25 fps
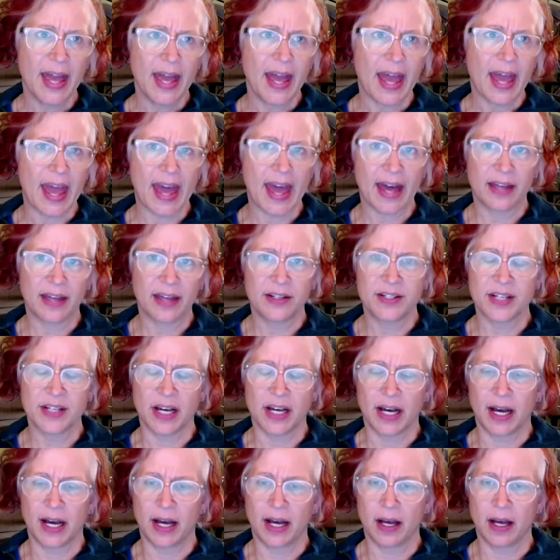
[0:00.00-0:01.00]
and
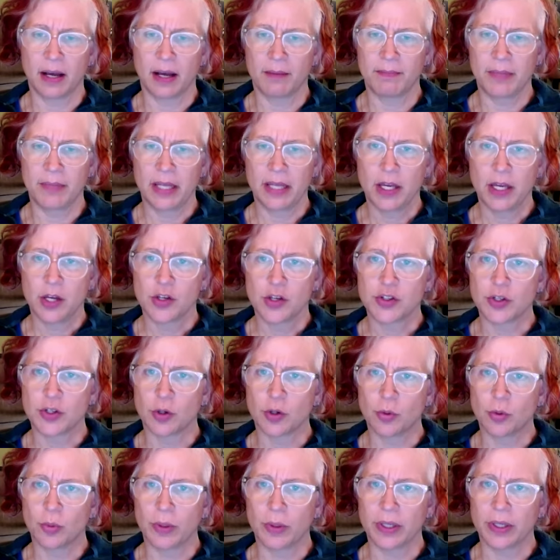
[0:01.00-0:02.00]
um,
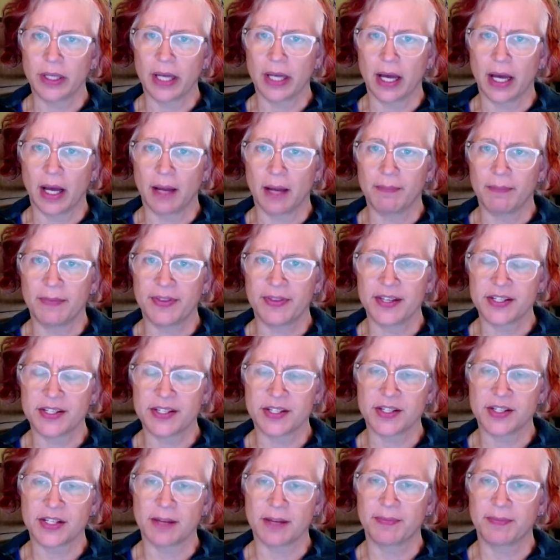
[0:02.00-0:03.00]
so um, this
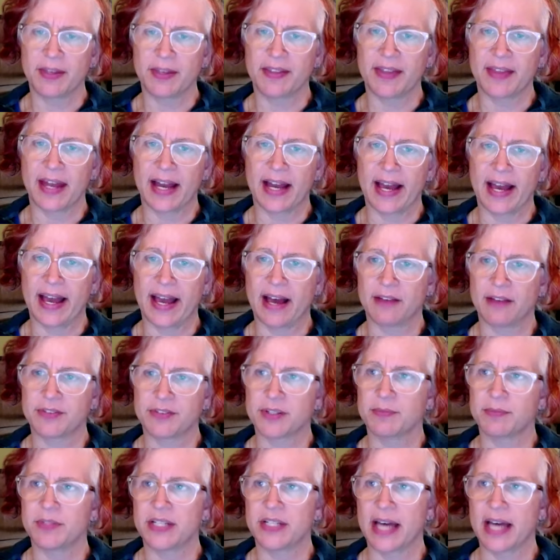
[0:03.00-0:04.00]
is something that I have
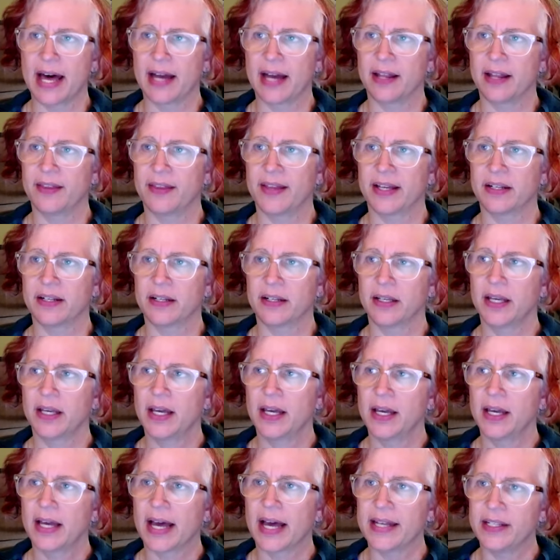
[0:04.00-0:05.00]
some data that
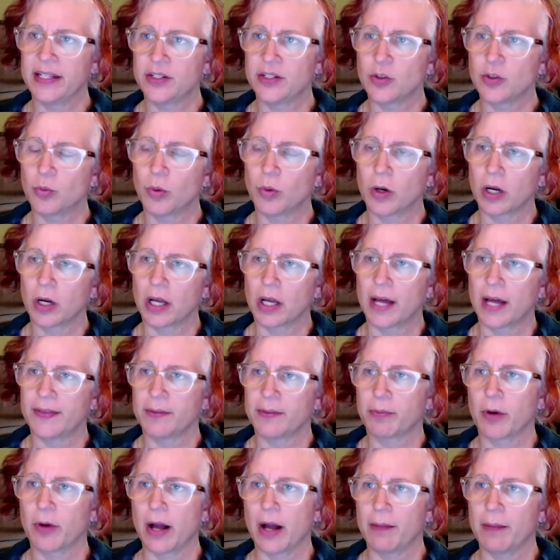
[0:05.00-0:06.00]
I need to work on. The
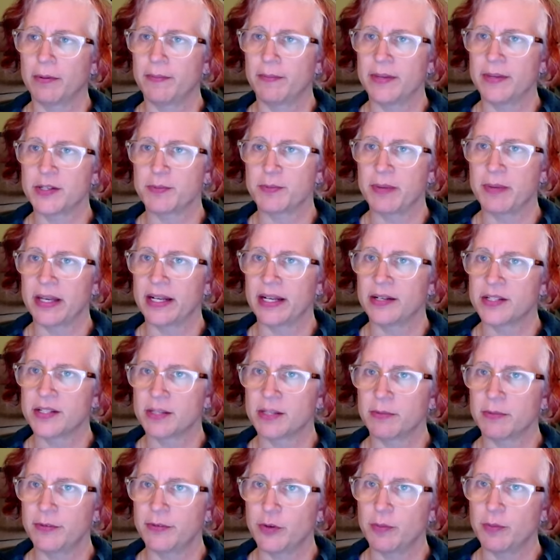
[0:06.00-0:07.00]
problem has been, and
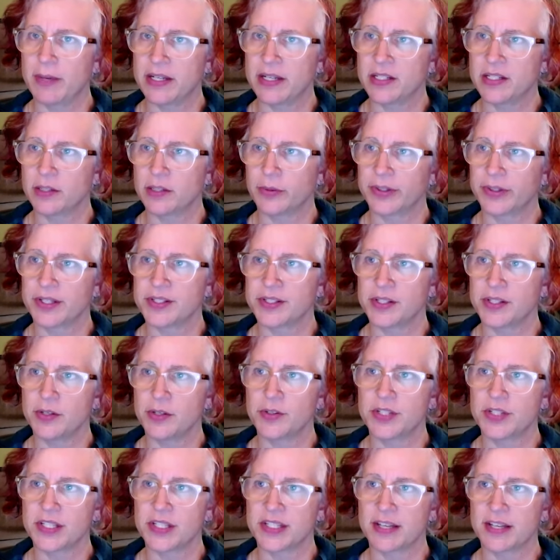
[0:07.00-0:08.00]
some of you may deal with this at
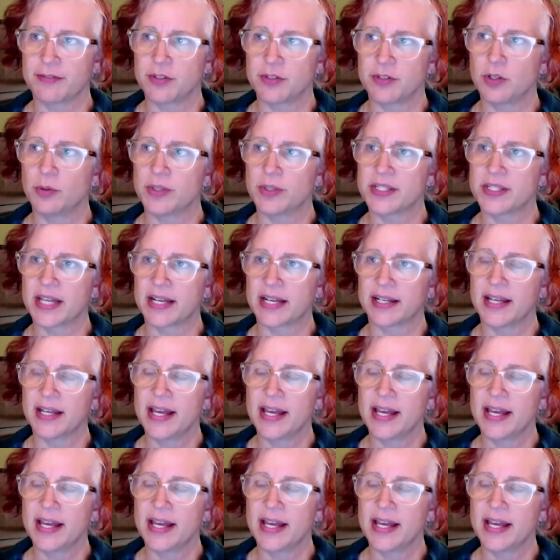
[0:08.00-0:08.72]
UCSF too, is that